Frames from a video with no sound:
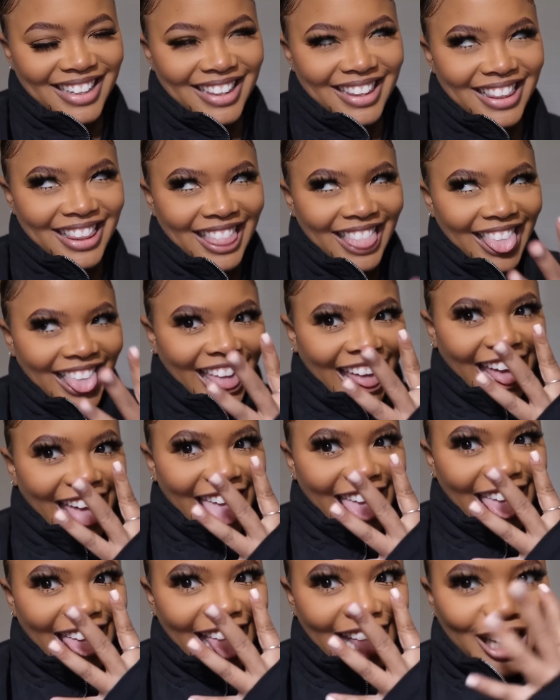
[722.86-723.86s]

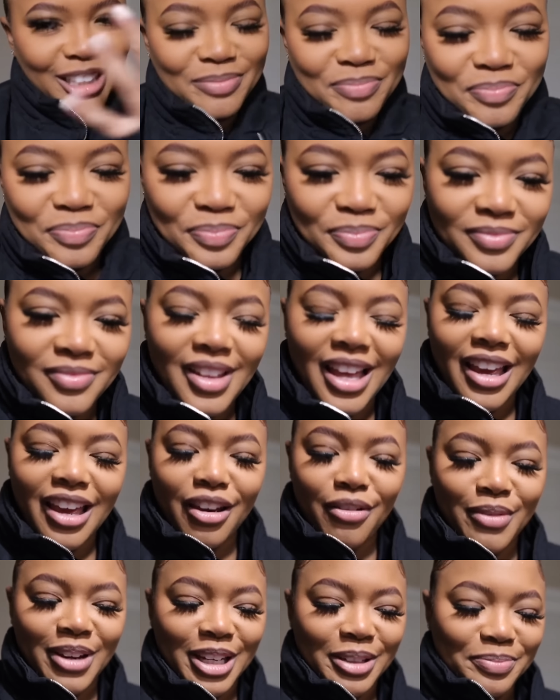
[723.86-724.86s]
I
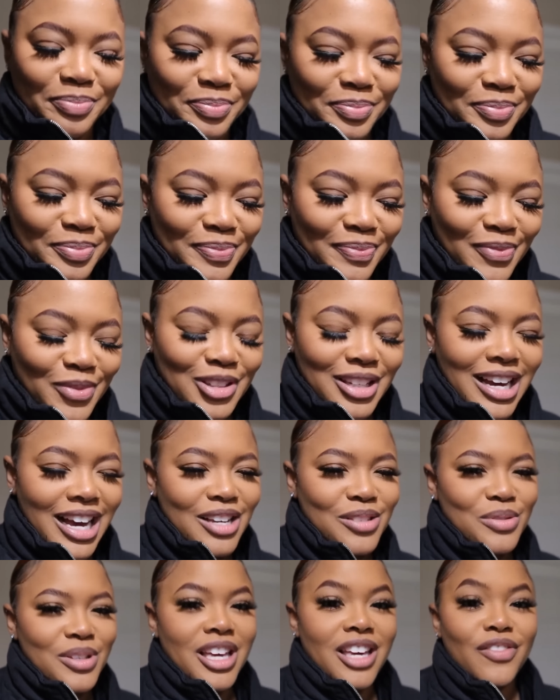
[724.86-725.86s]
can't wait. You
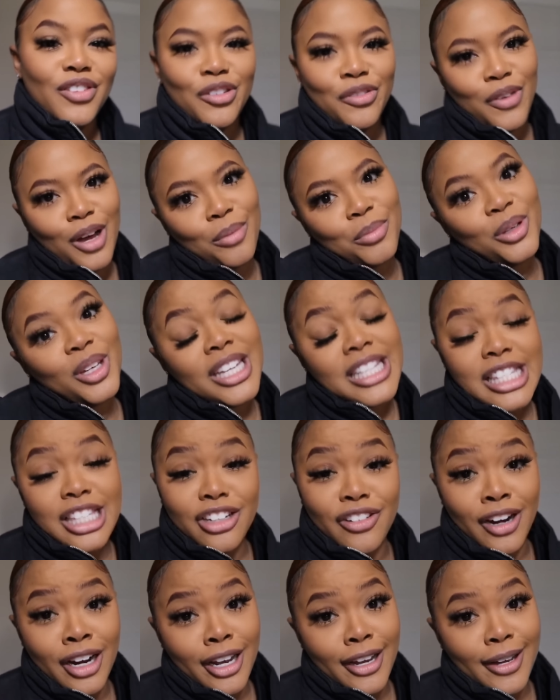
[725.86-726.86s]
guys, if you follow me on
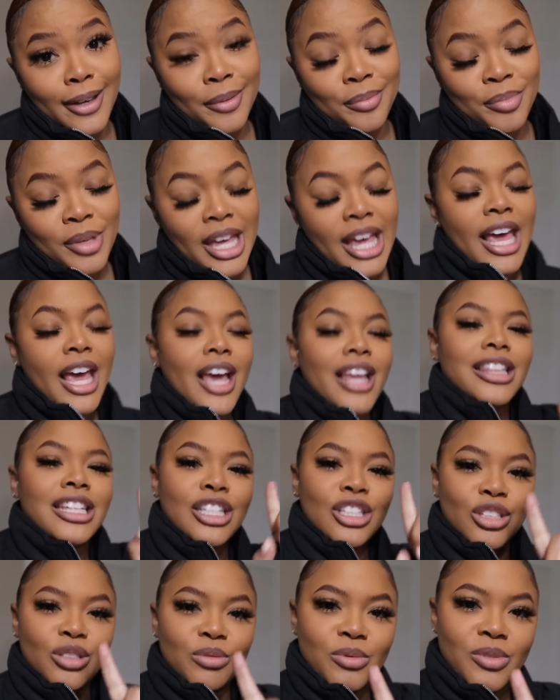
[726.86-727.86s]
Instagram,
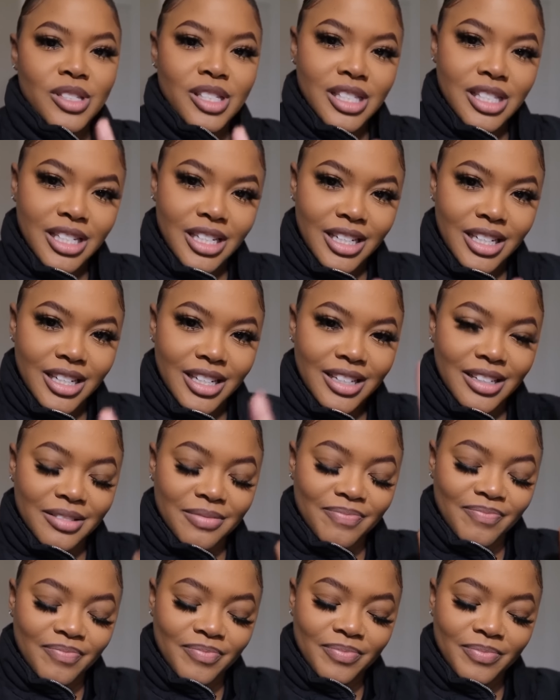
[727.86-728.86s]
then you will see it.
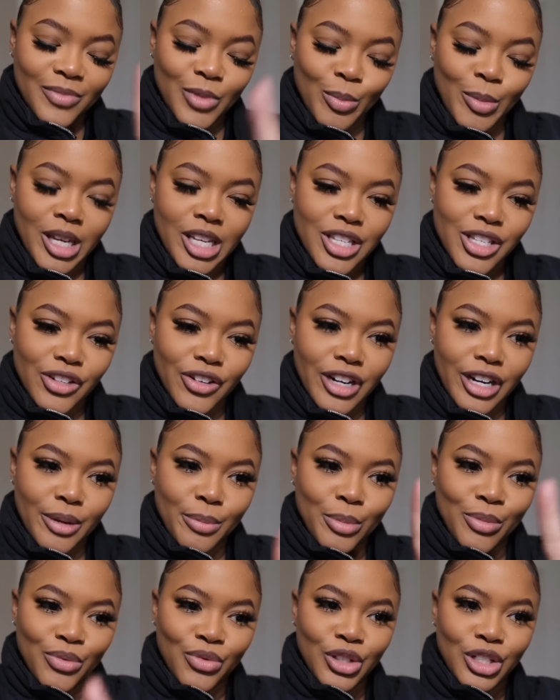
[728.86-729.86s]
On my
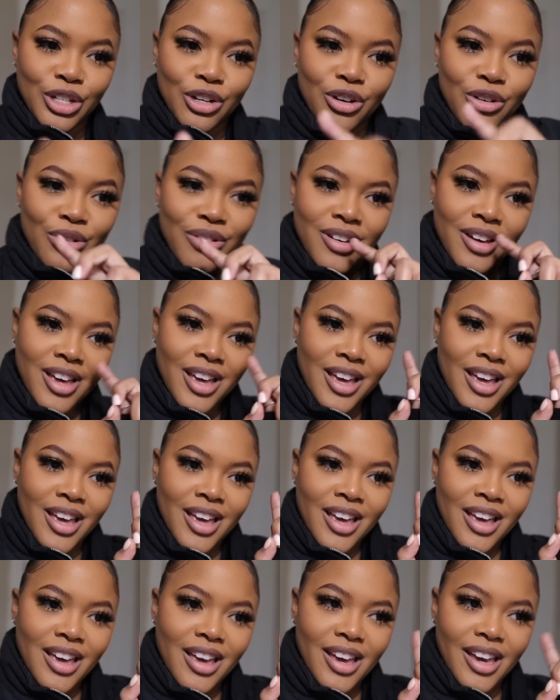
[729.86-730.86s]
Instagram reel,
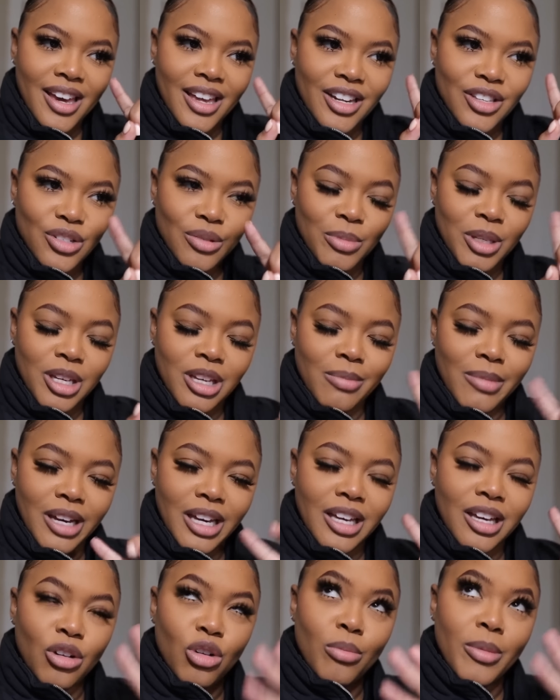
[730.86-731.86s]
and it's gonna be in my,
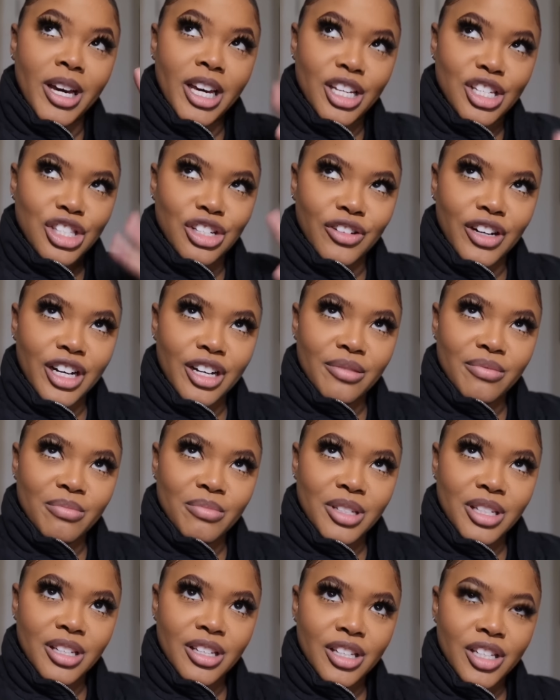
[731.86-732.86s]
on my Instagram
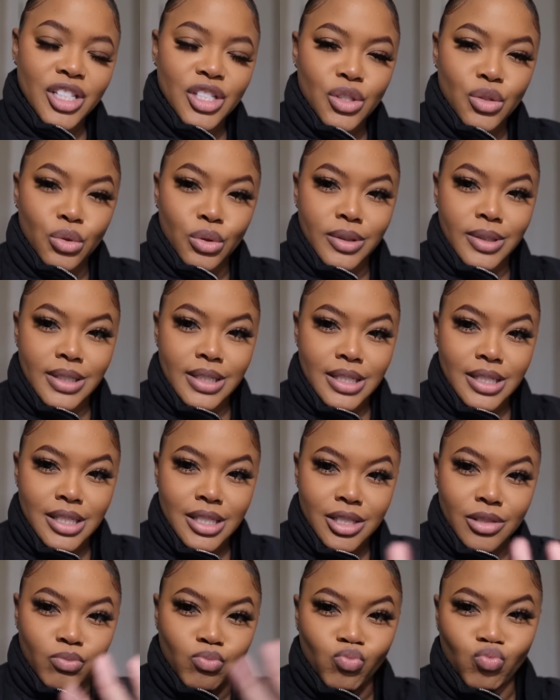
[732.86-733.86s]

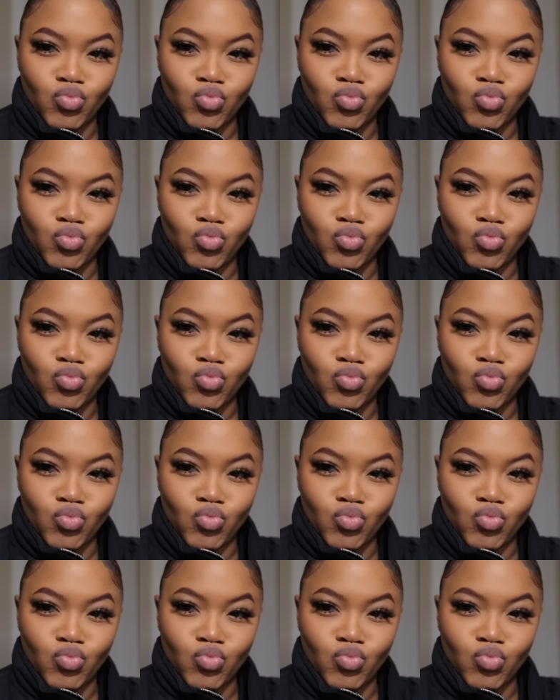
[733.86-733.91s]
stories.